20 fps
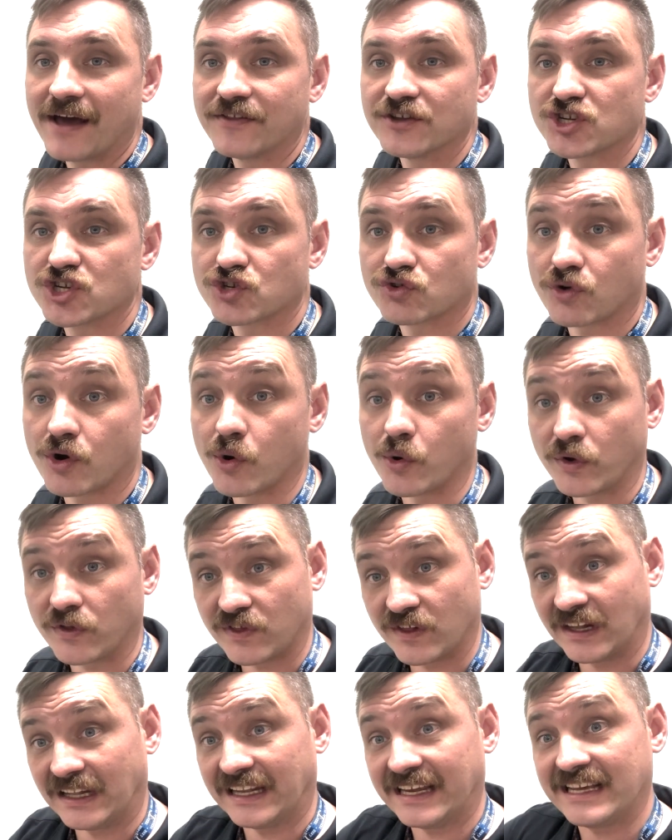the stroke,
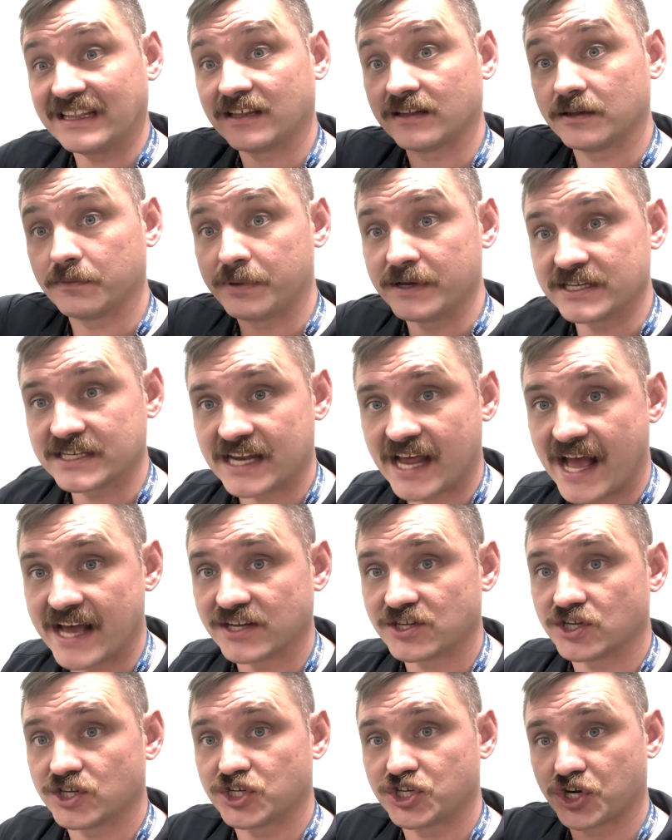the length of the piston has
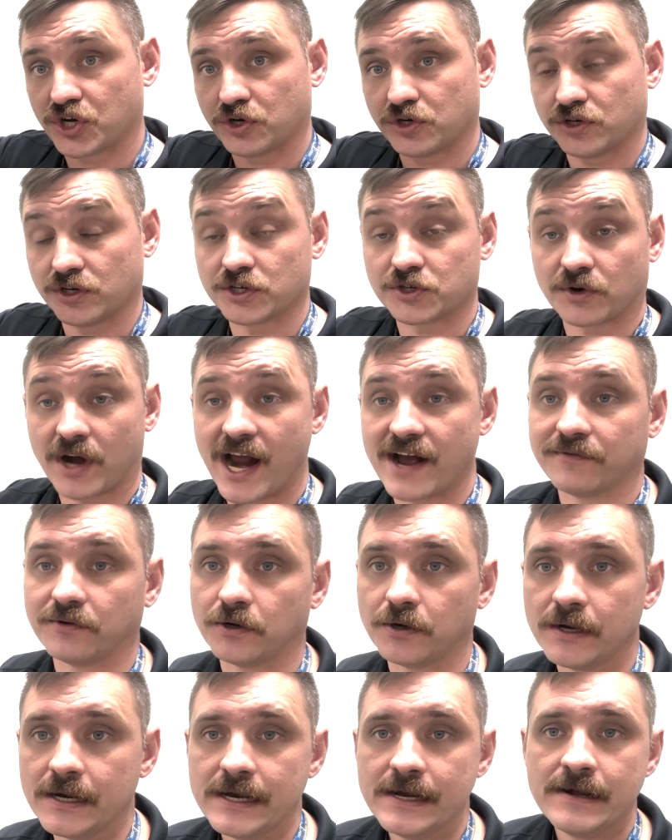to travel.
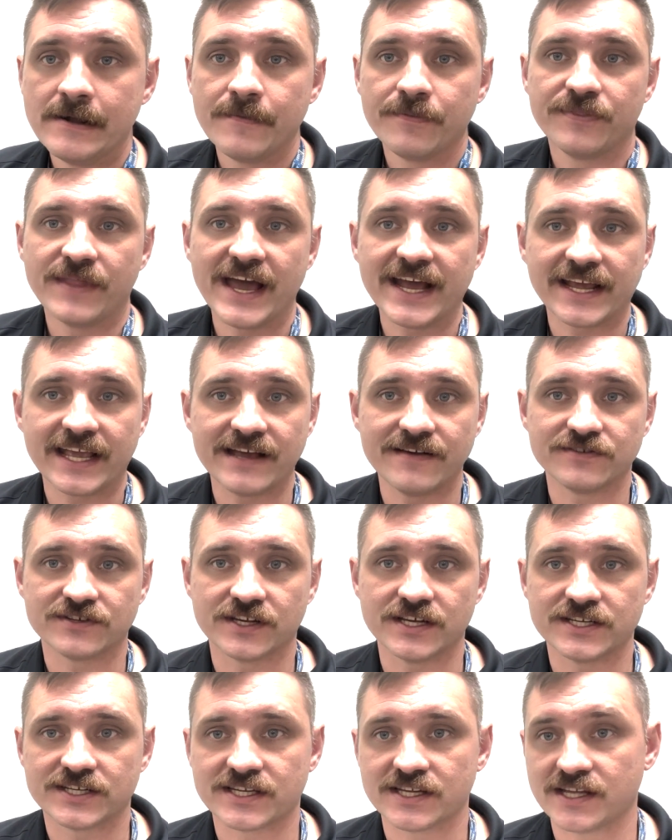That gives
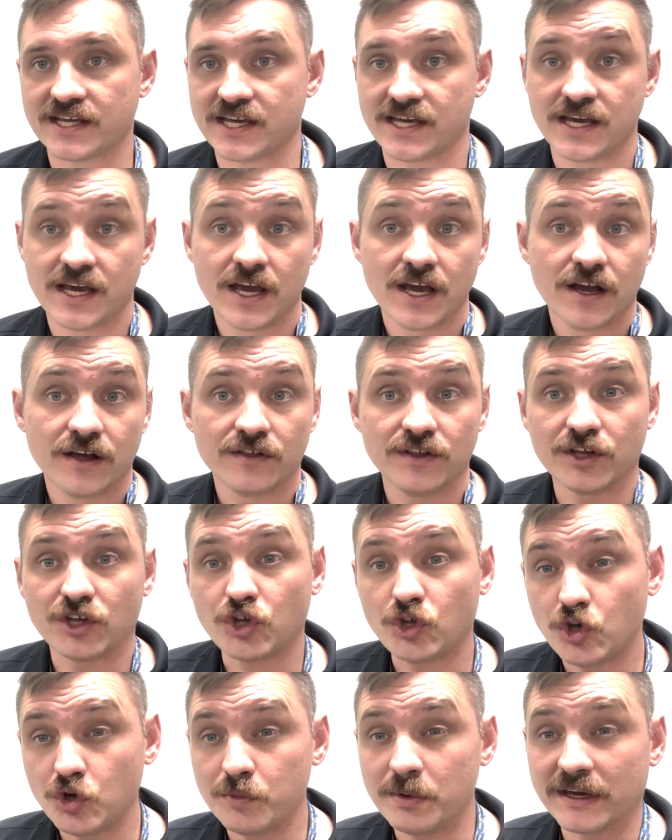us the
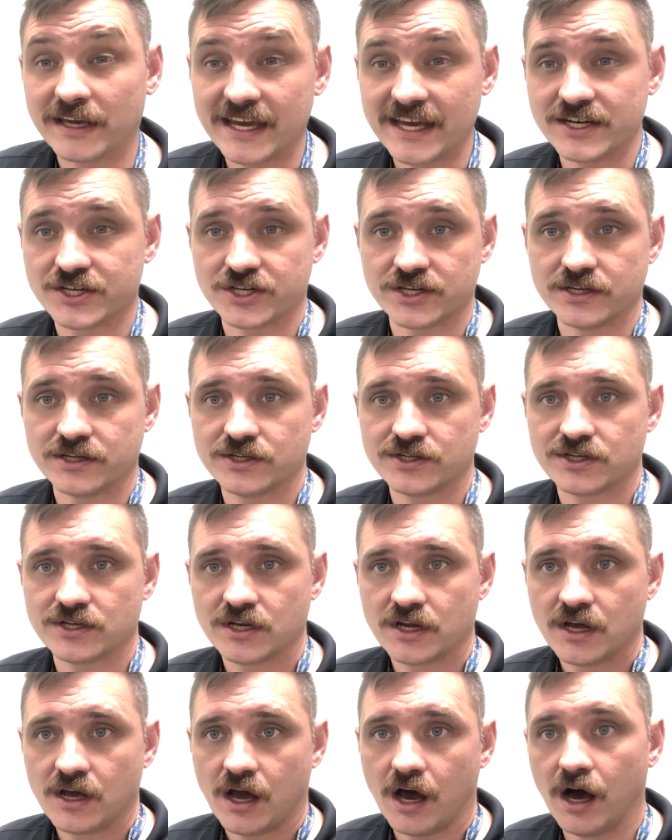cubic inches
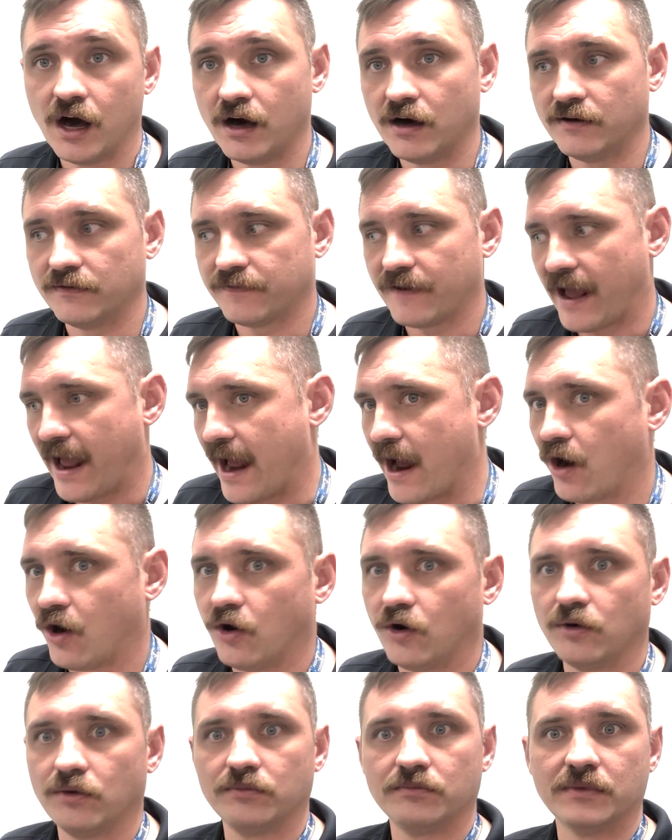of
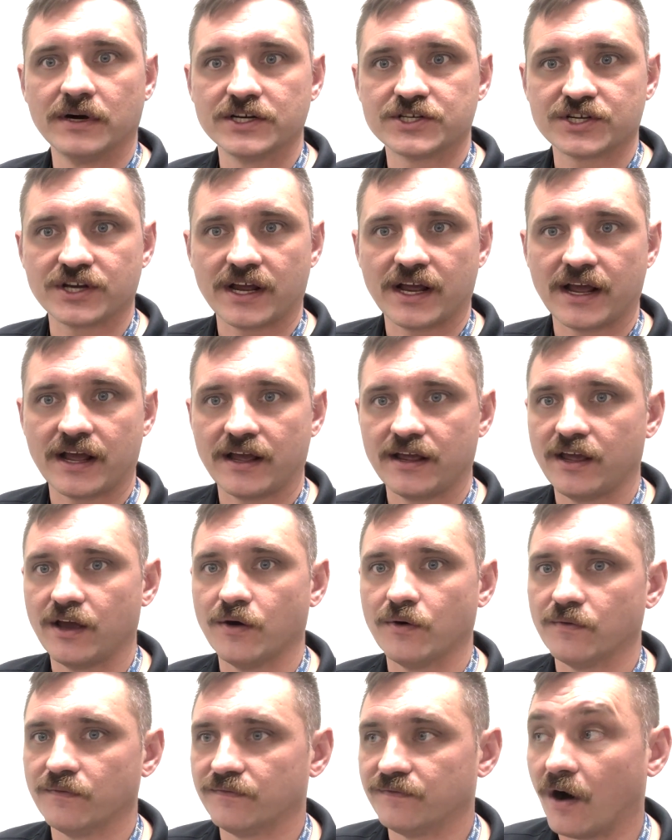how much
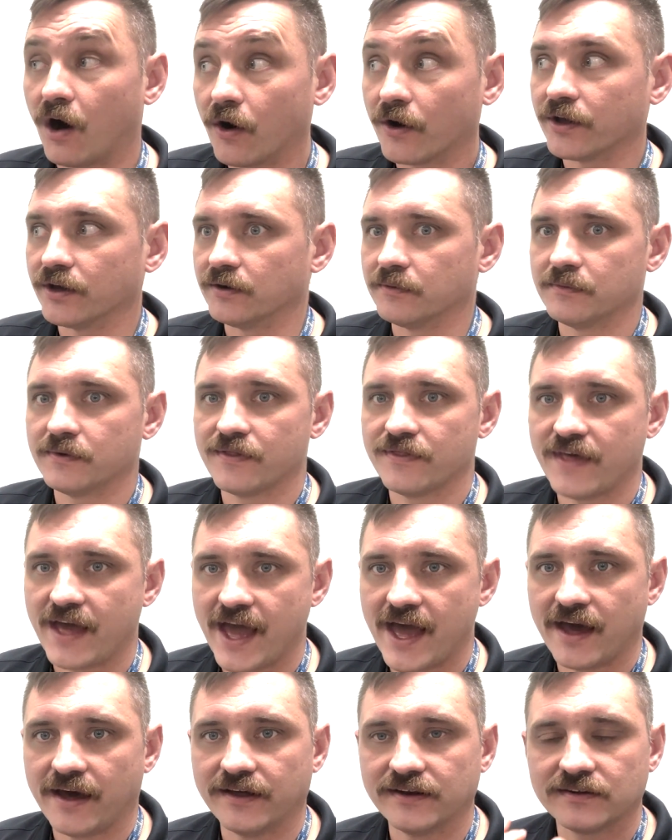volume
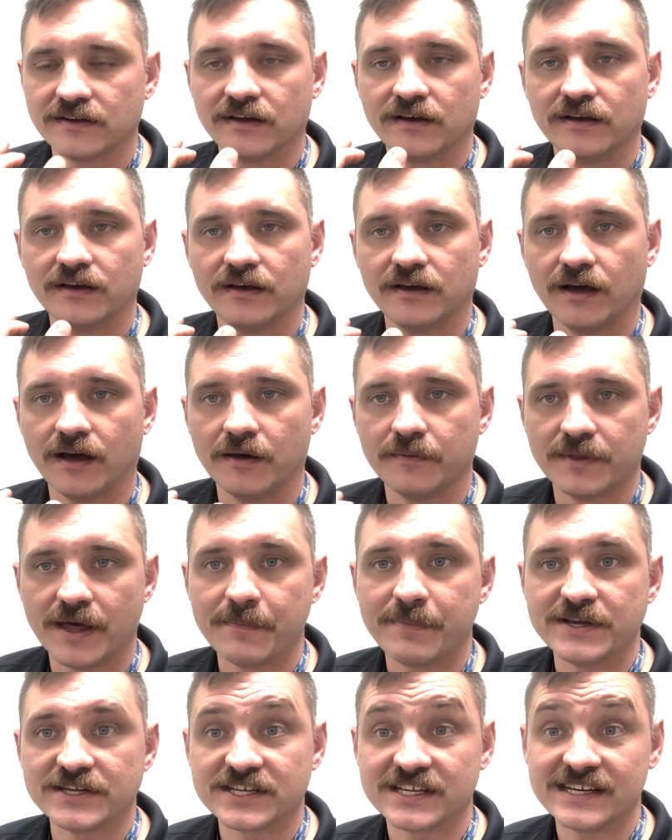that that
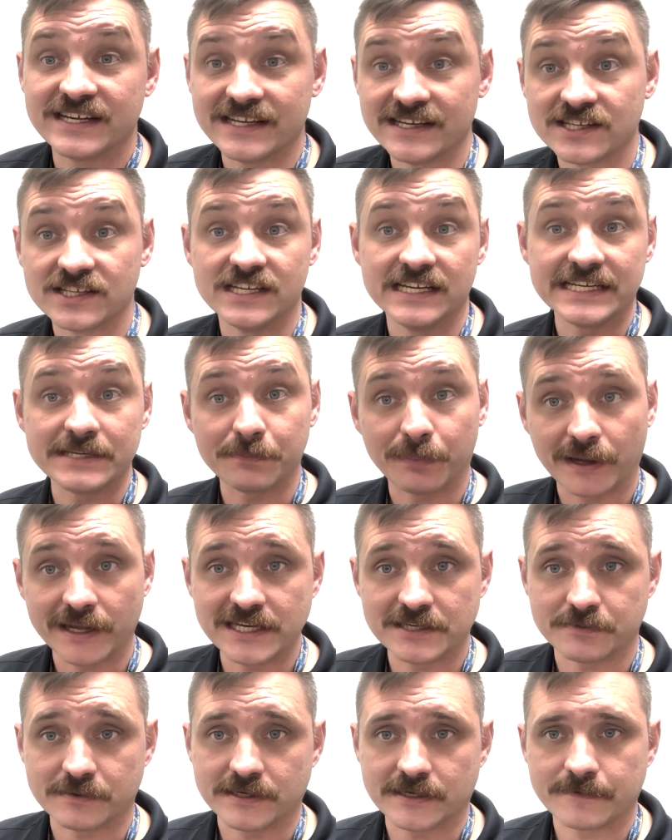piston is
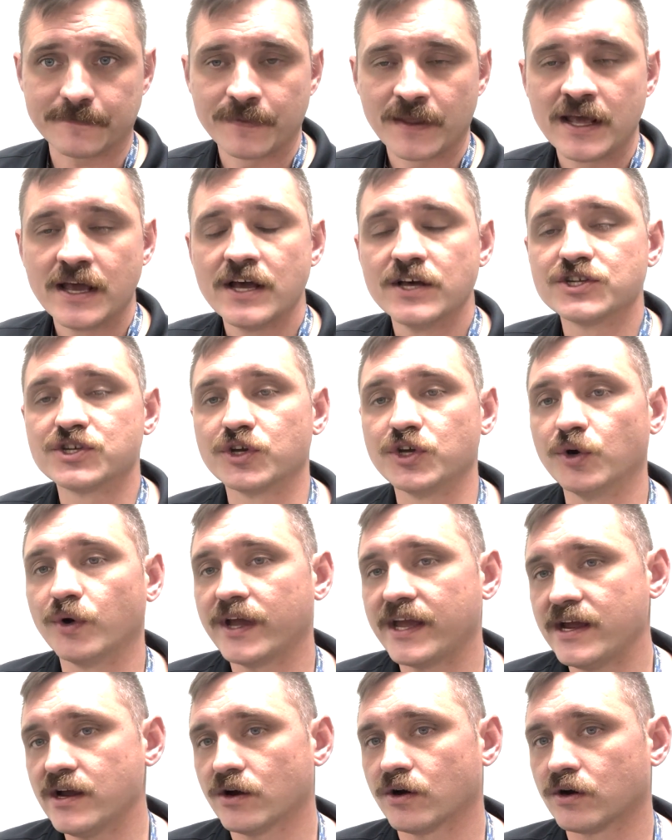displacement. So you'll
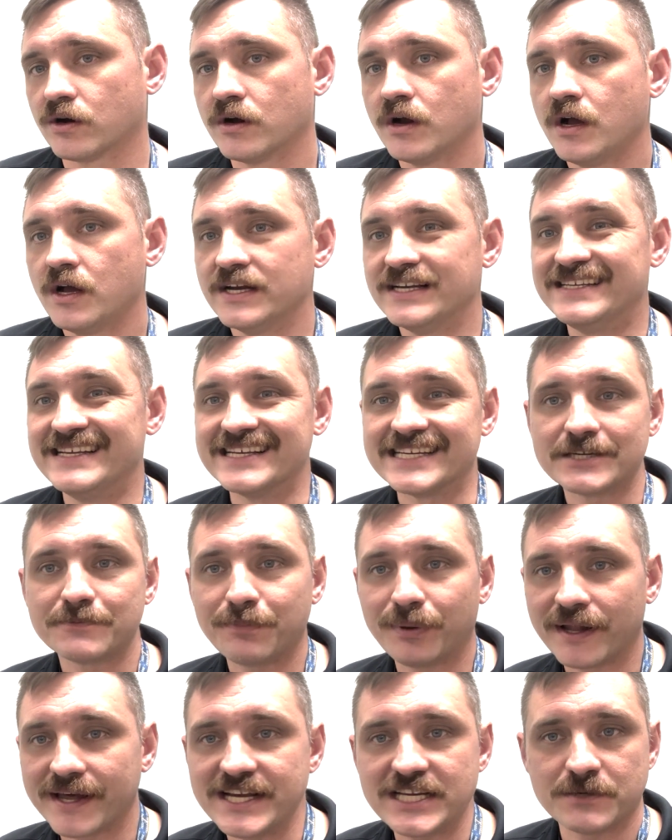hear
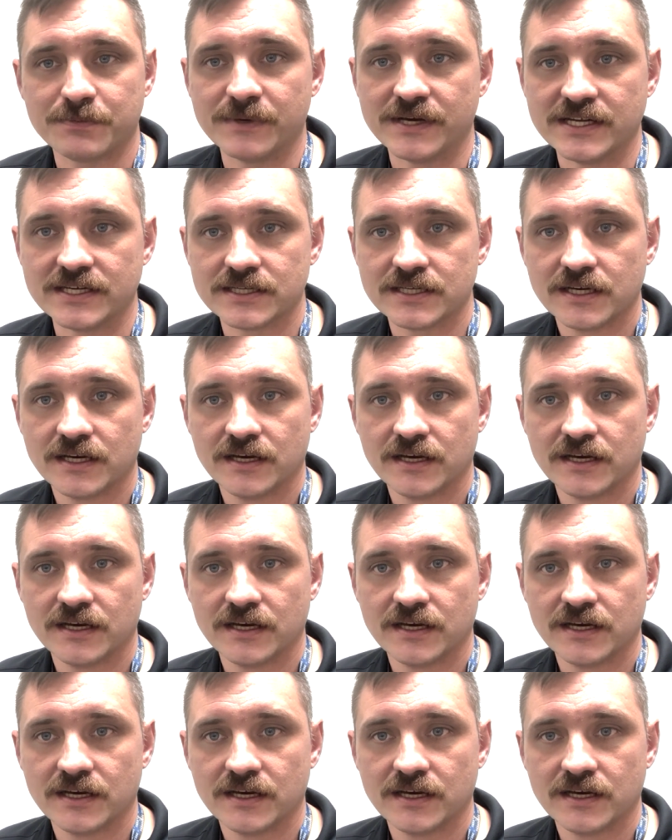displacement